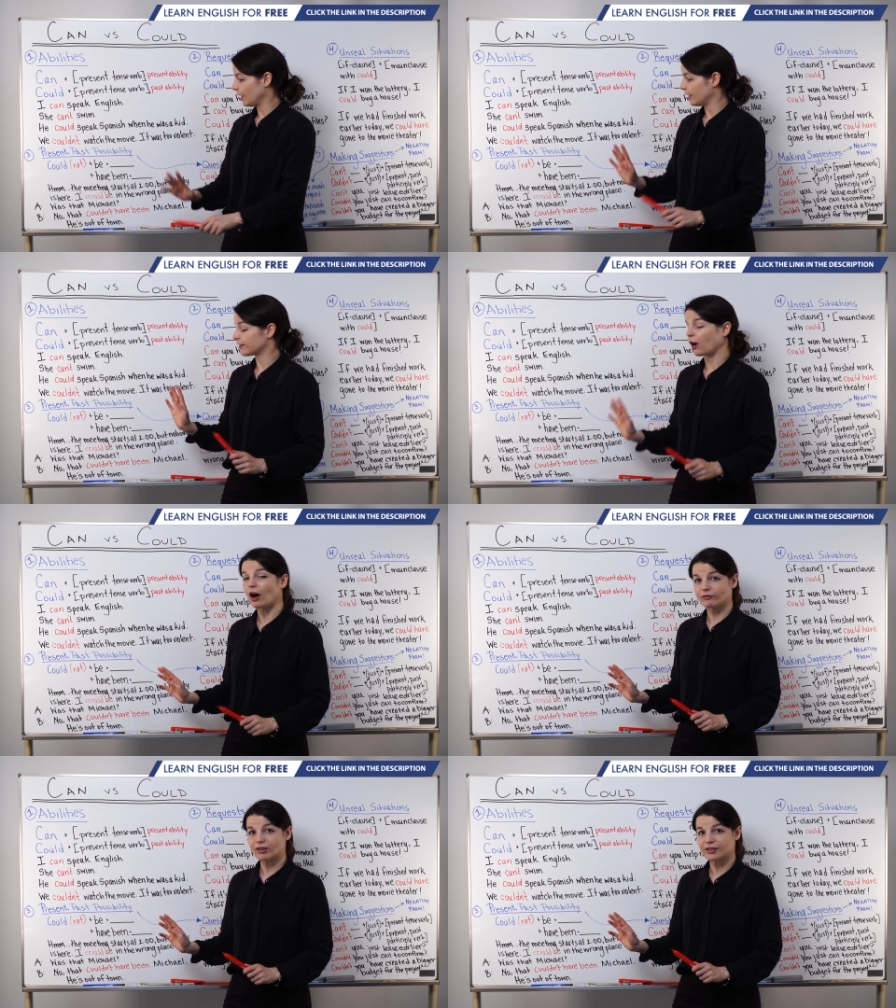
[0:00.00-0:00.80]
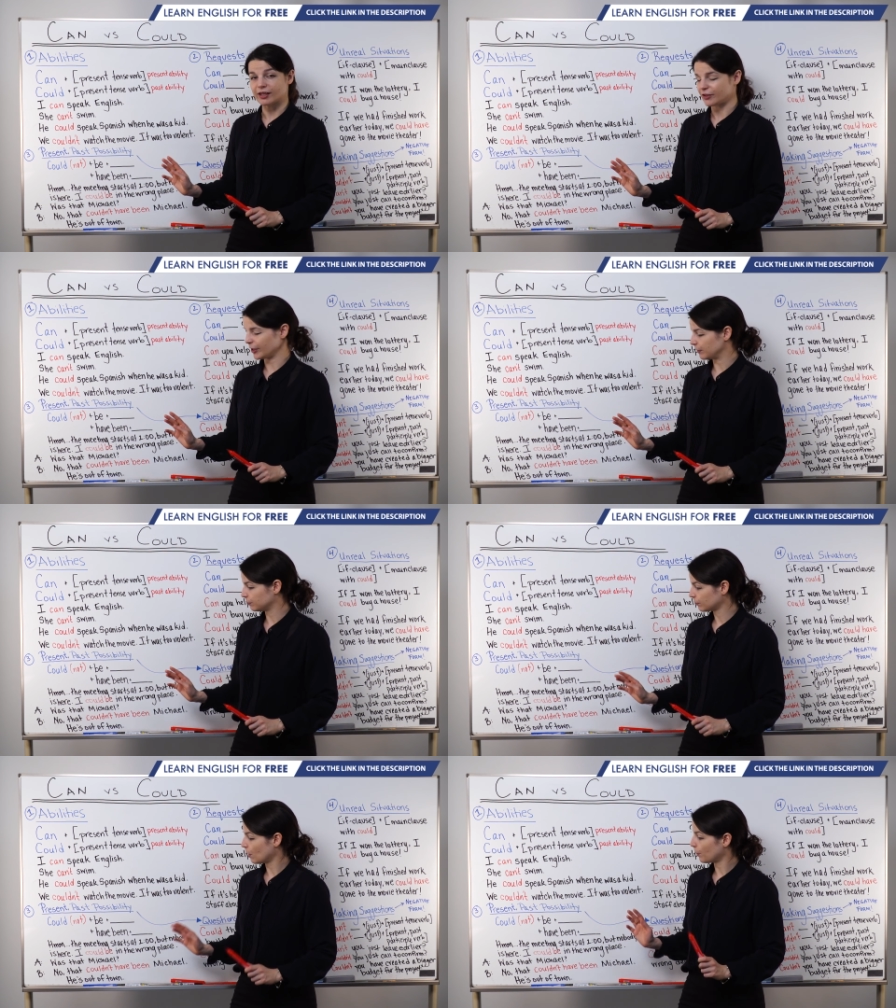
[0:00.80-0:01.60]
It's a conversation.
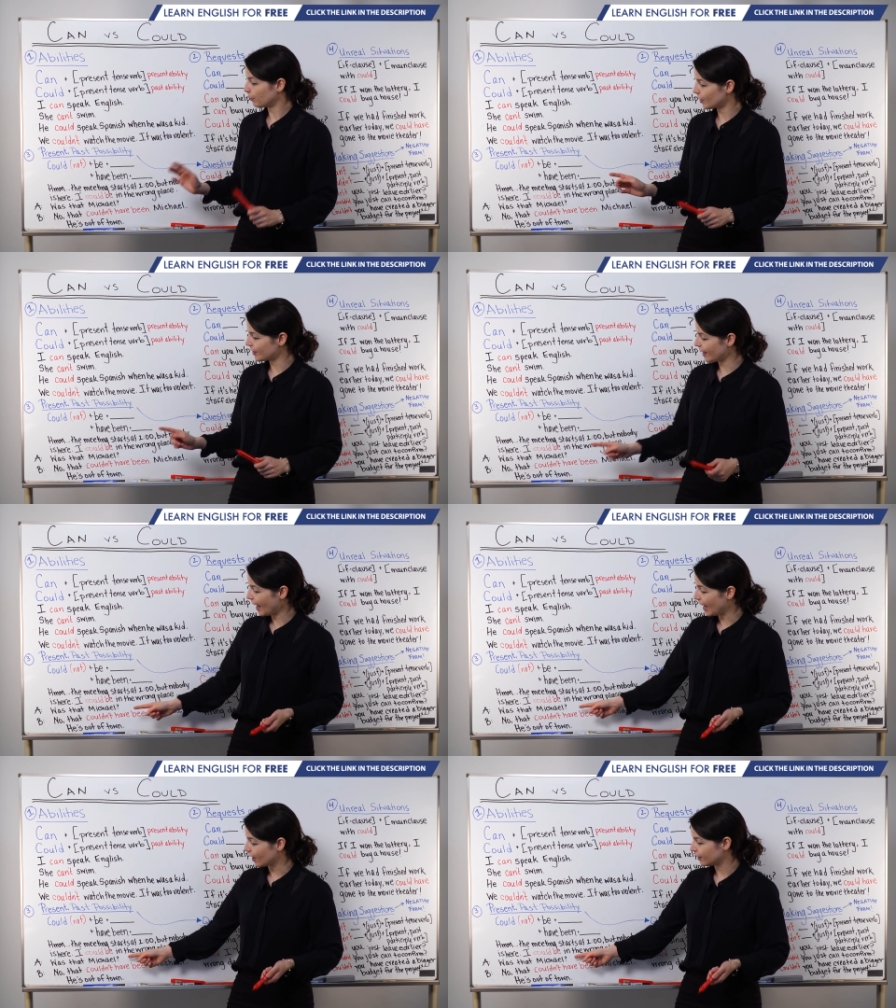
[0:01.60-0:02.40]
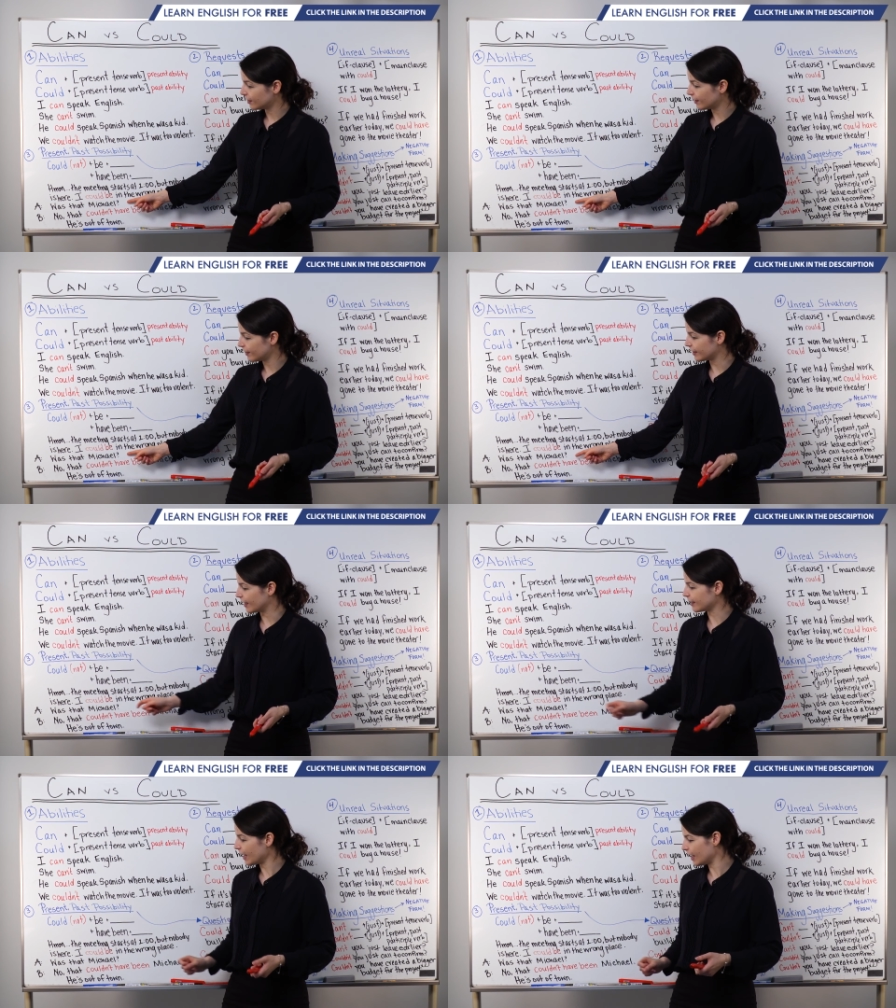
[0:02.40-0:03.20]
Person A
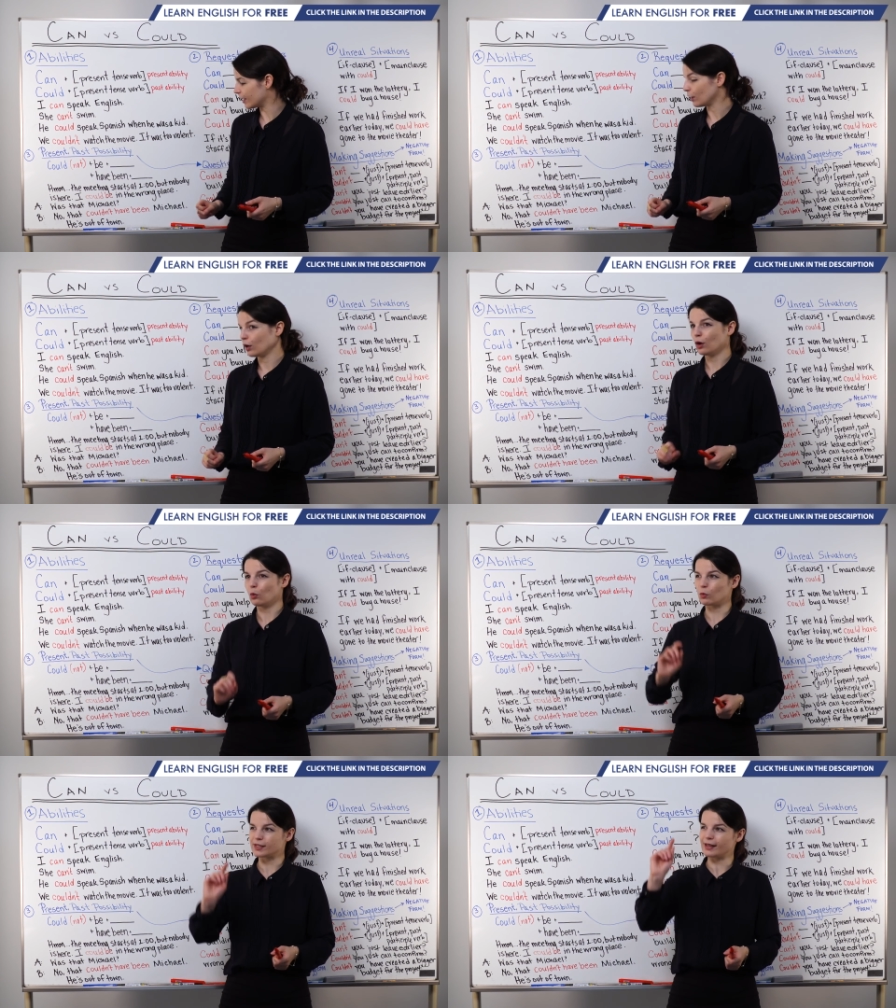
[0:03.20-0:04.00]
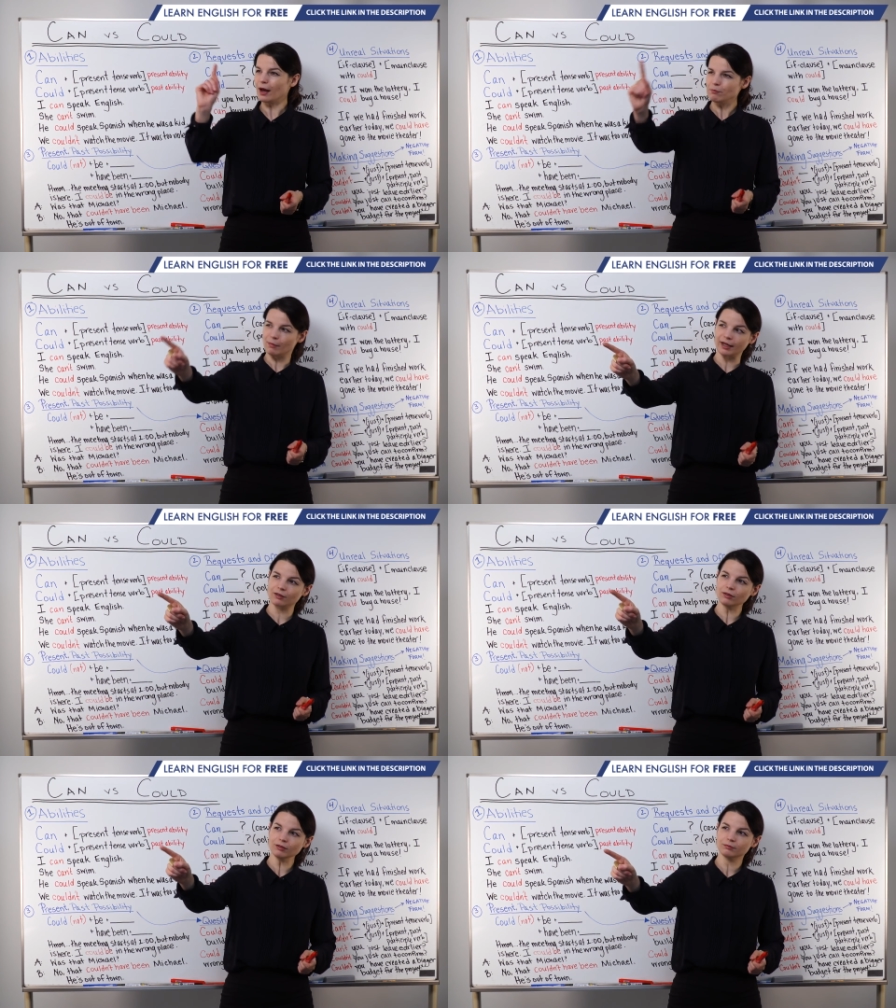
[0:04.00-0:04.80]
says, hey, was that
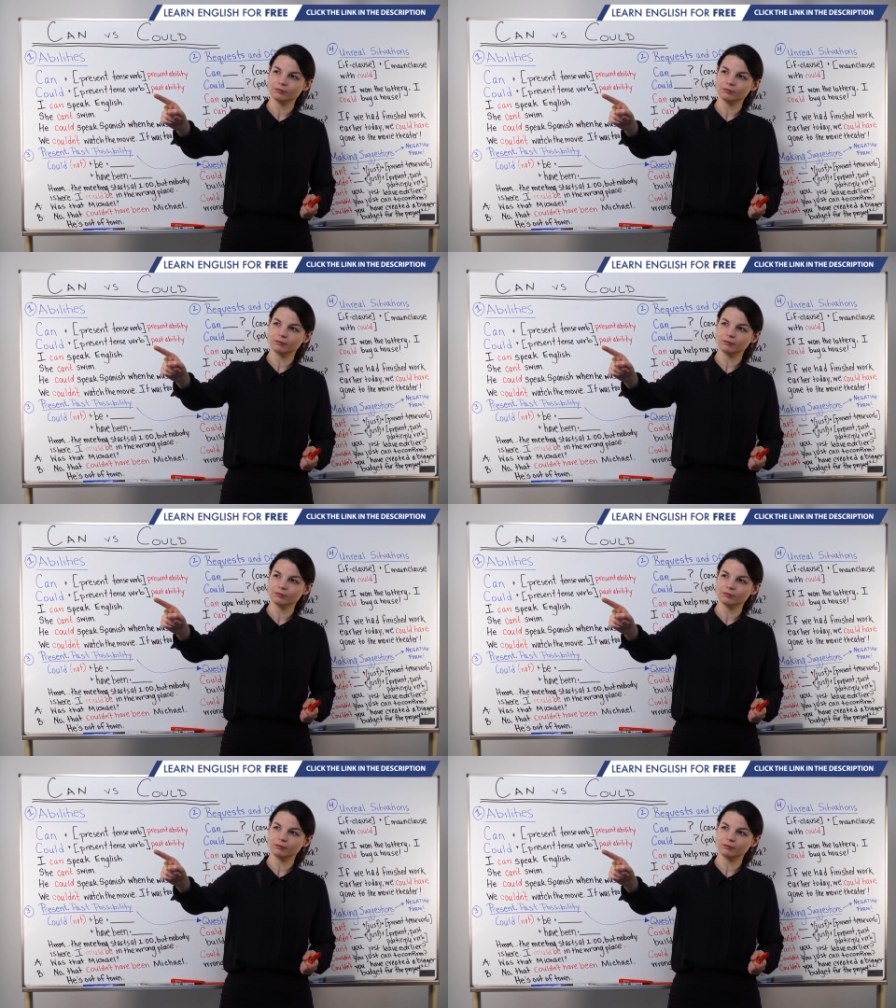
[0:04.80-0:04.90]
Michael?